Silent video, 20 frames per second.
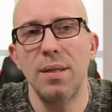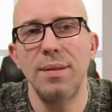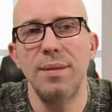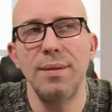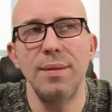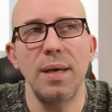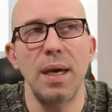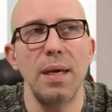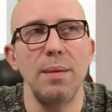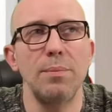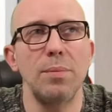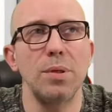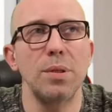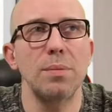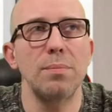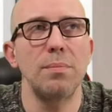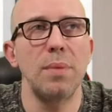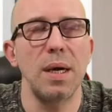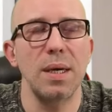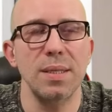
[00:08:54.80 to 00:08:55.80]

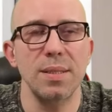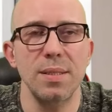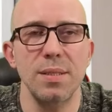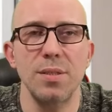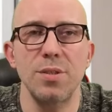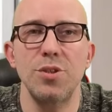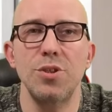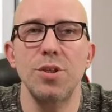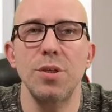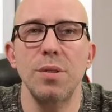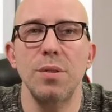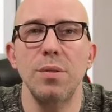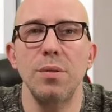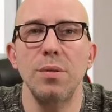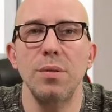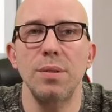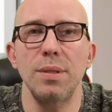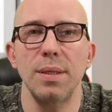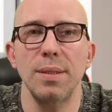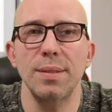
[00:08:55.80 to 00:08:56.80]
Ninebot MAX's
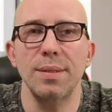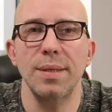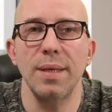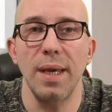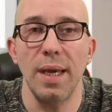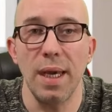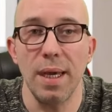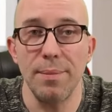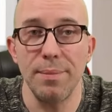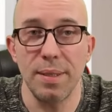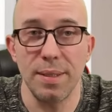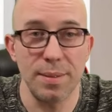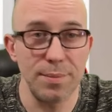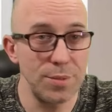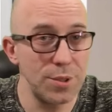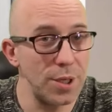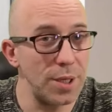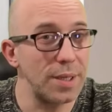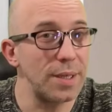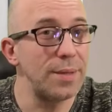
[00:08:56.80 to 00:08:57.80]
G2 that came, and
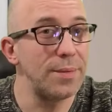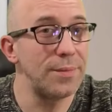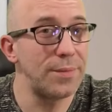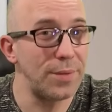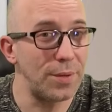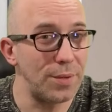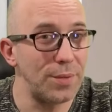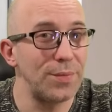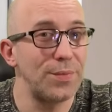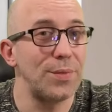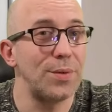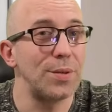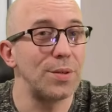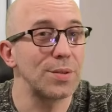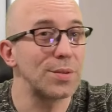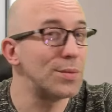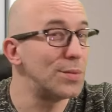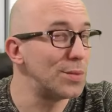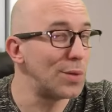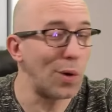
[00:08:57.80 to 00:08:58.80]
I'm checking front
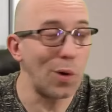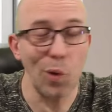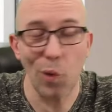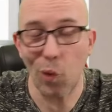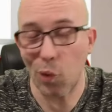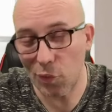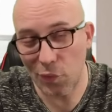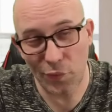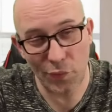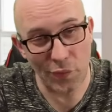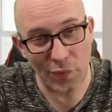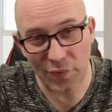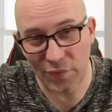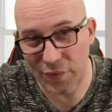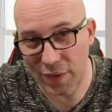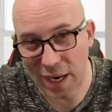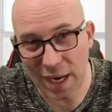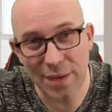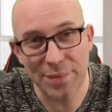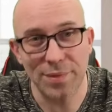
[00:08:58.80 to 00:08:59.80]
fork on all
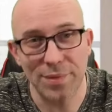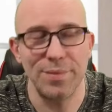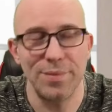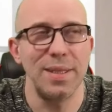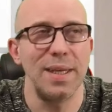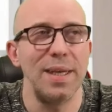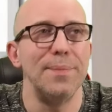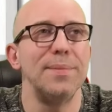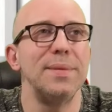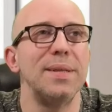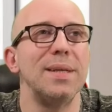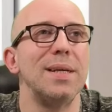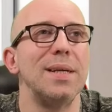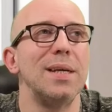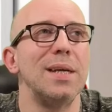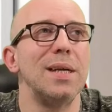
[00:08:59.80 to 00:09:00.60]
5 of them.